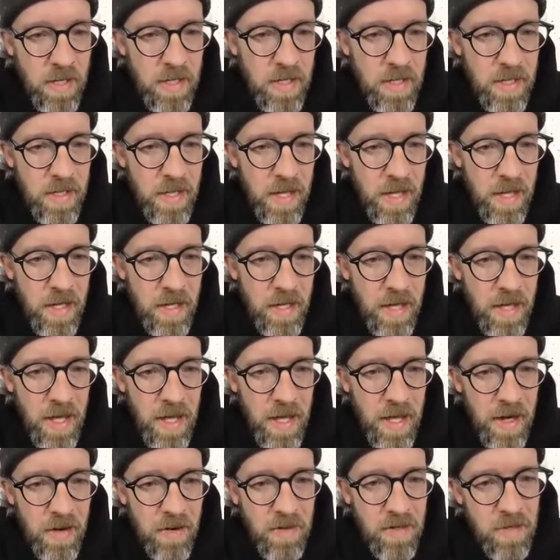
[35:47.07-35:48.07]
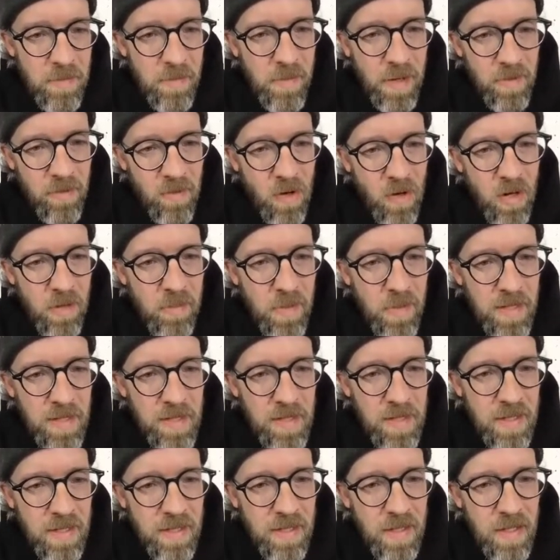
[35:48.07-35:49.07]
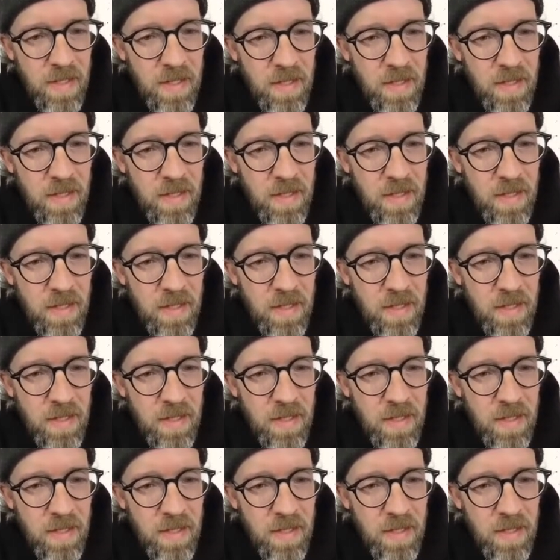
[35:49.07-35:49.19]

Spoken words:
In that area. Am I wrong by thinking that?